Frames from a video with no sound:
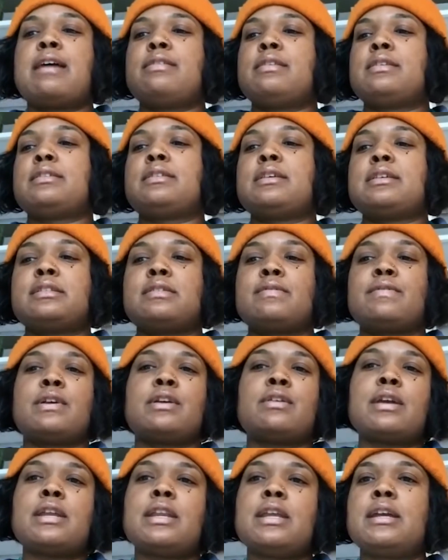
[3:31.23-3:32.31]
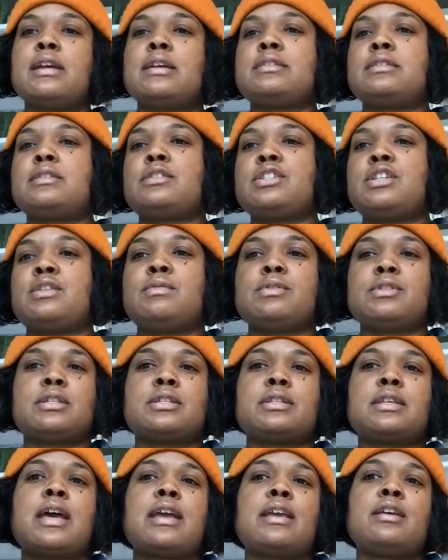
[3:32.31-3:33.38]
this list of ingredients and she was just
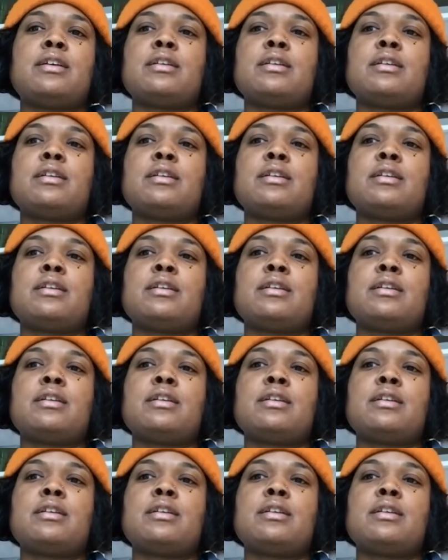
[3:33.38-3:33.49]
like,